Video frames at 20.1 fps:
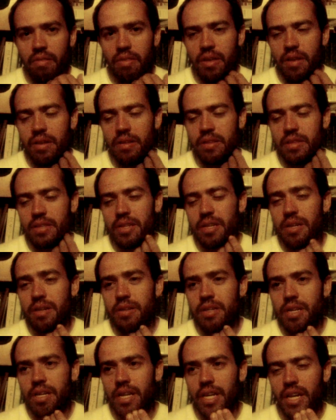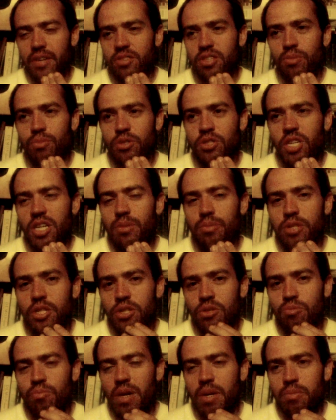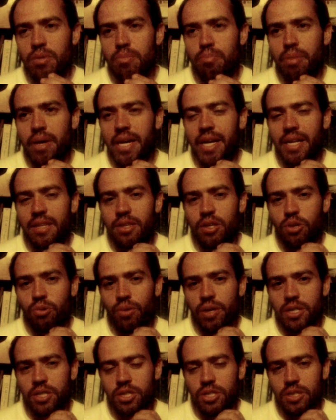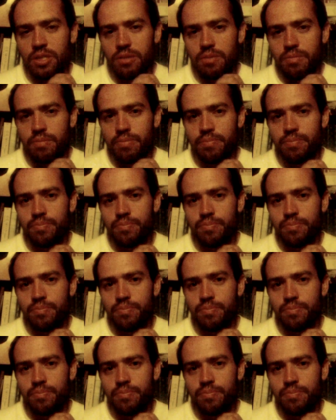Then yeah, if someone's coming to you maybe begging the question,